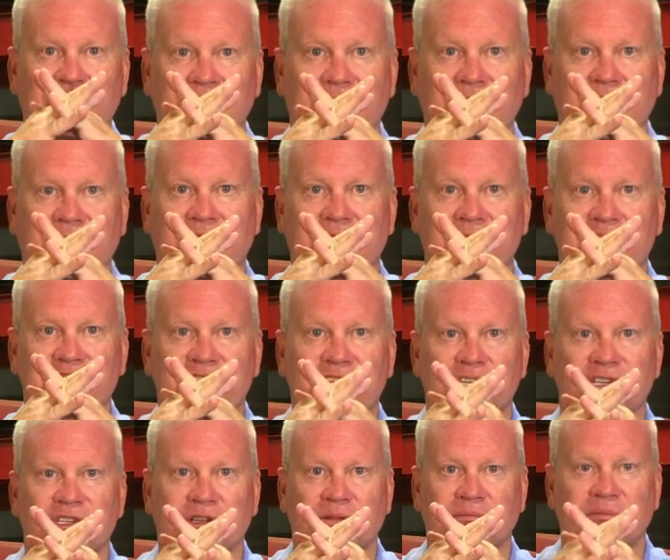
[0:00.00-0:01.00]
like a
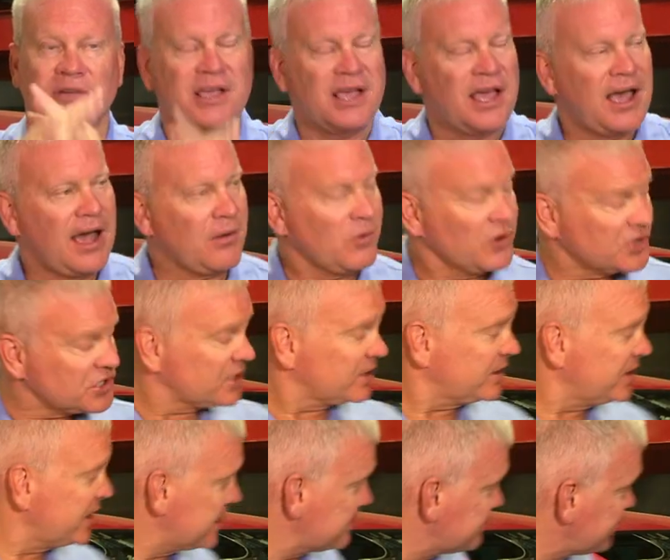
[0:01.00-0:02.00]
system. I want you to
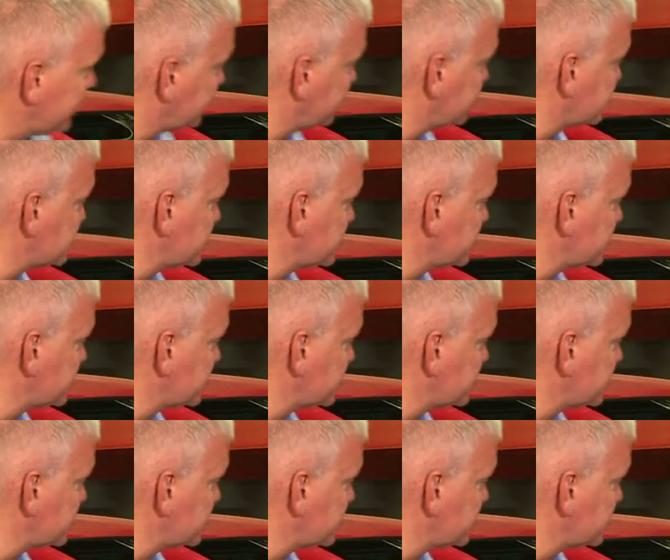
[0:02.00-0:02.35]
think about this